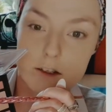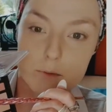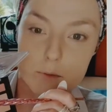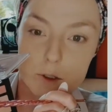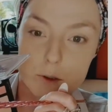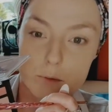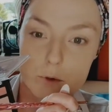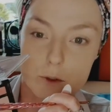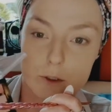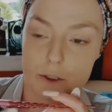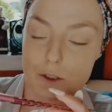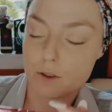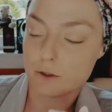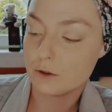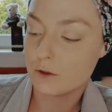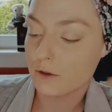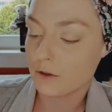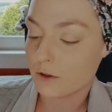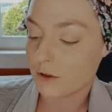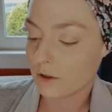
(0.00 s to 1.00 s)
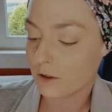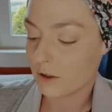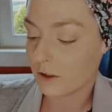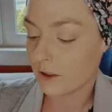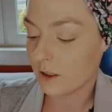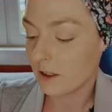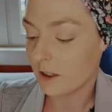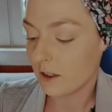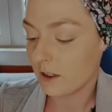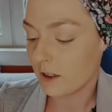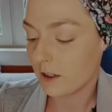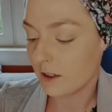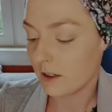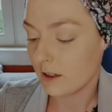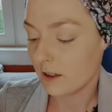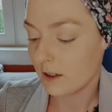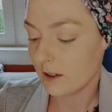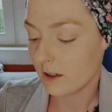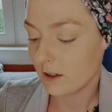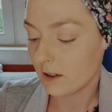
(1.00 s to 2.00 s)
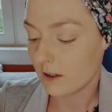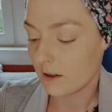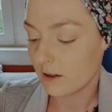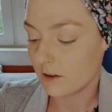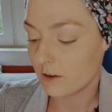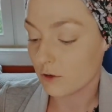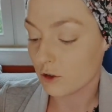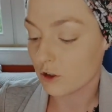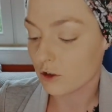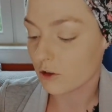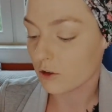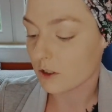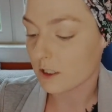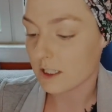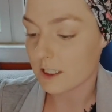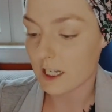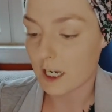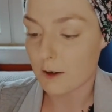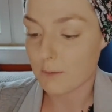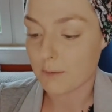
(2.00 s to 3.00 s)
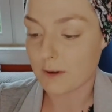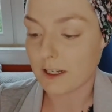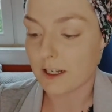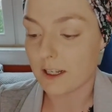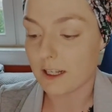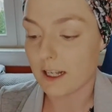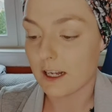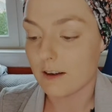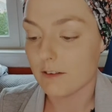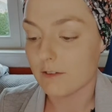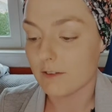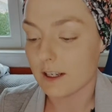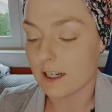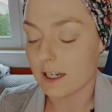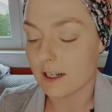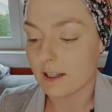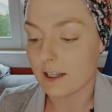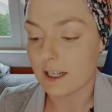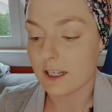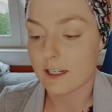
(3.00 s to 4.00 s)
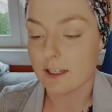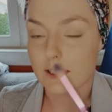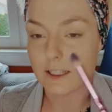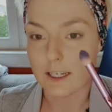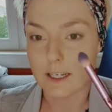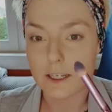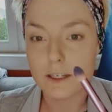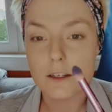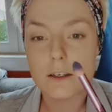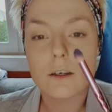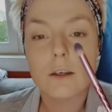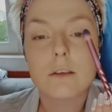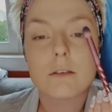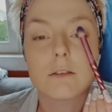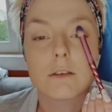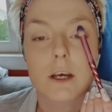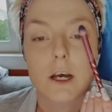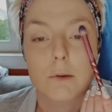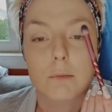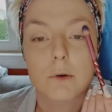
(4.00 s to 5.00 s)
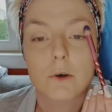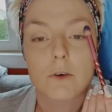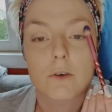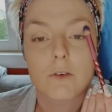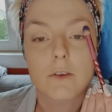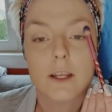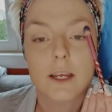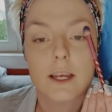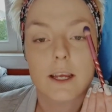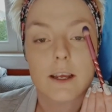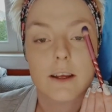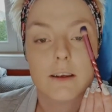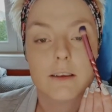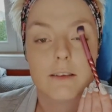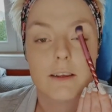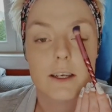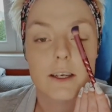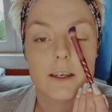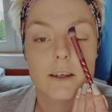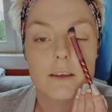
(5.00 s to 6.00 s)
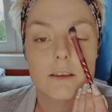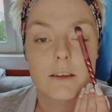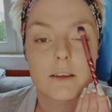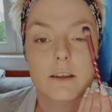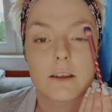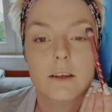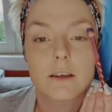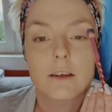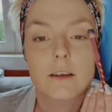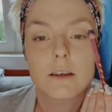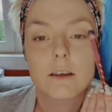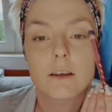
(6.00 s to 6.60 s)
the one I'm going to use. I'm just going to dab into that very lightly, tap off the excess,